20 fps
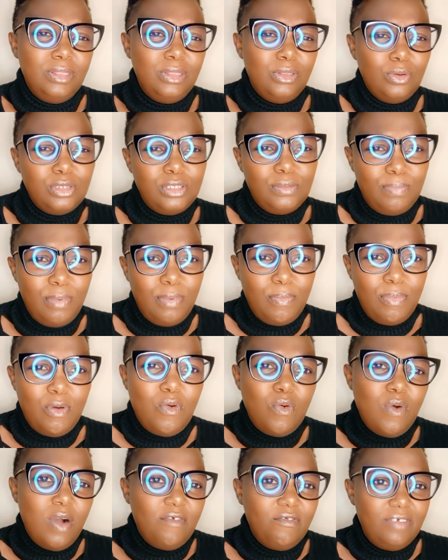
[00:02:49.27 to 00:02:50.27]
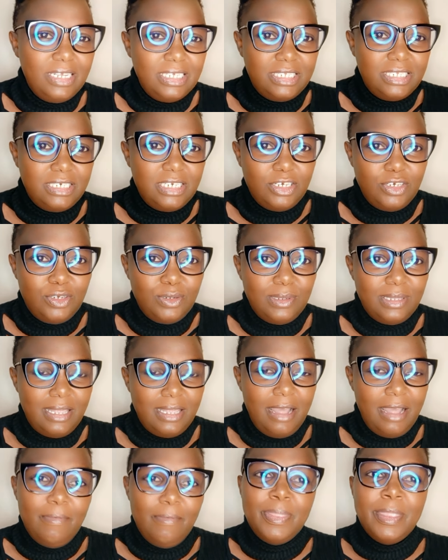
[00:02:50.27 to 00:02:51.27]
those people who have listed you
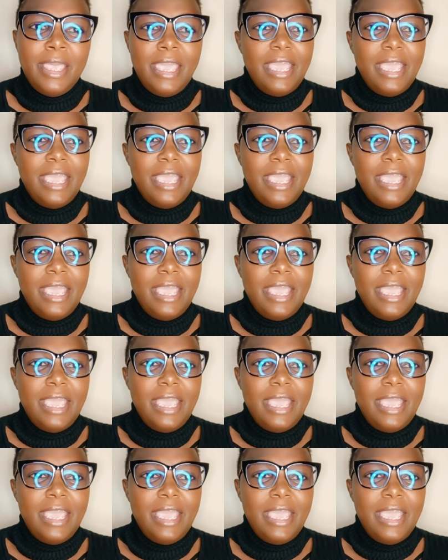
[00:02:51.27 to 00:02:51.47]
there